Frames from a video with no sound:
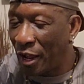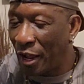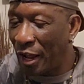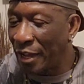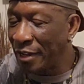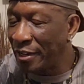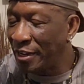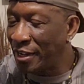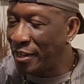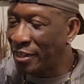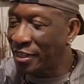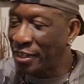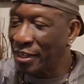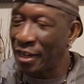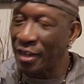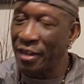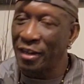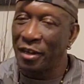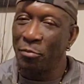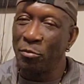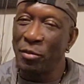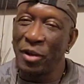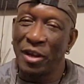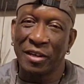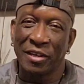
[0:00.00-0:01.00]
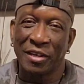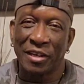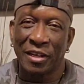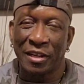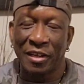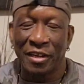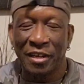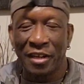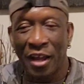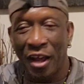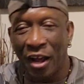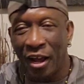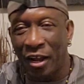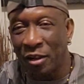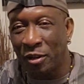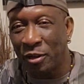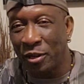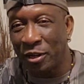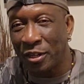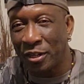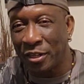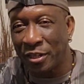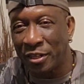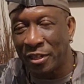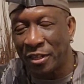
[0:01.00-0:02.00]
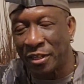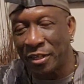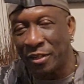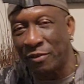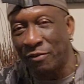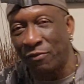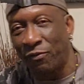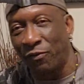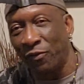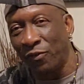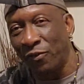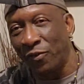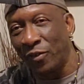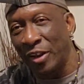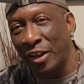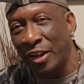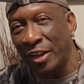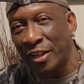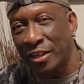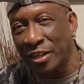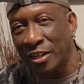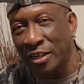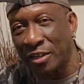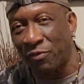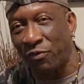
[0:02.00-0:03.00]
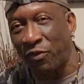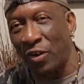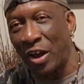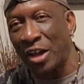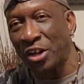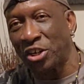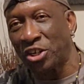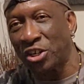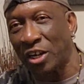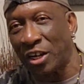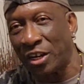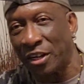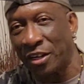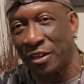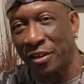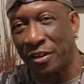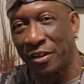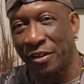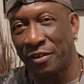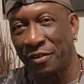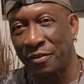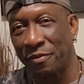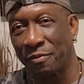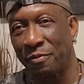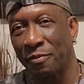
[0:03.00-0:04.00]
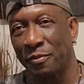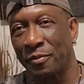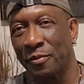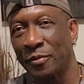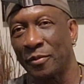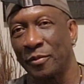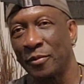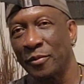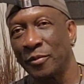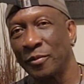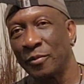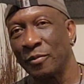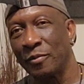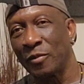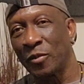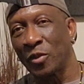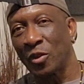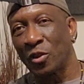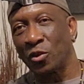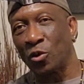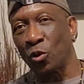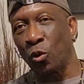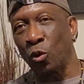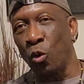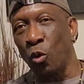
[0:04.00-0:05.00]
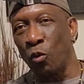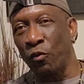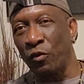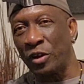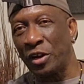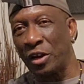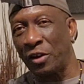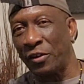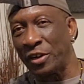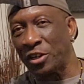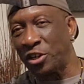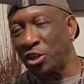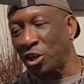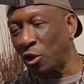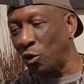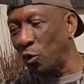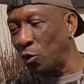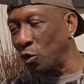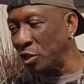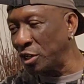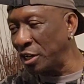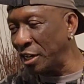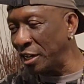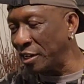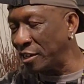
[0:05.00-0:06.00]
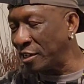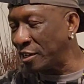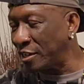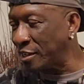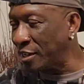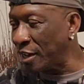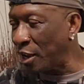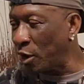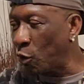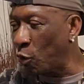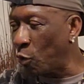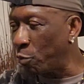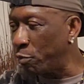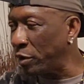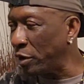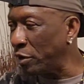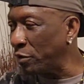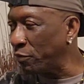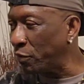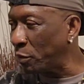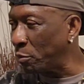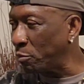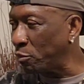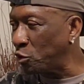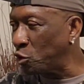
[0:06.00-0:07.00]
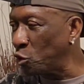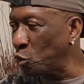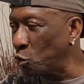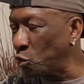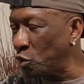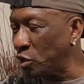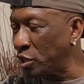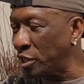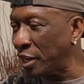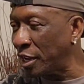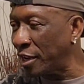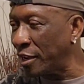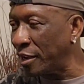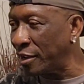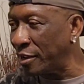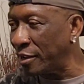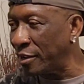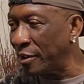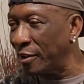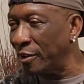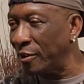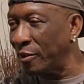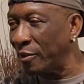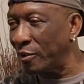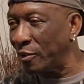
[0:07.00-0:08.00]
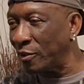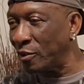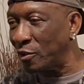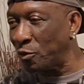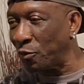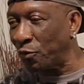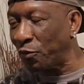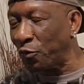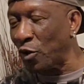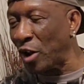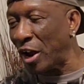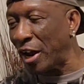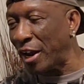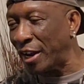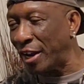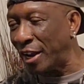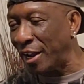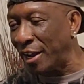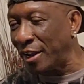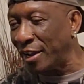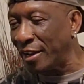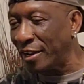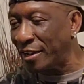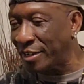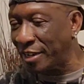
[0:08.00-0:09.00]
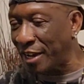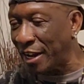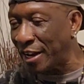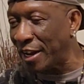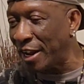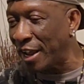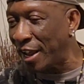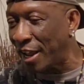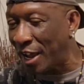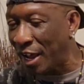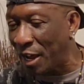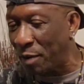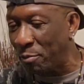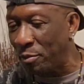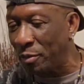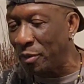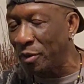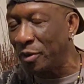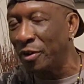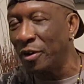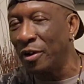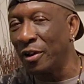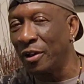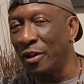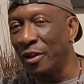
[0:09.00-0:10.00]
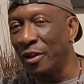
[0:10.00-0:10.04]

And they sell the best in the yard in latest fashion. So go over there and check out Deeds. They open from Tuesday to Friday, 10 a.m.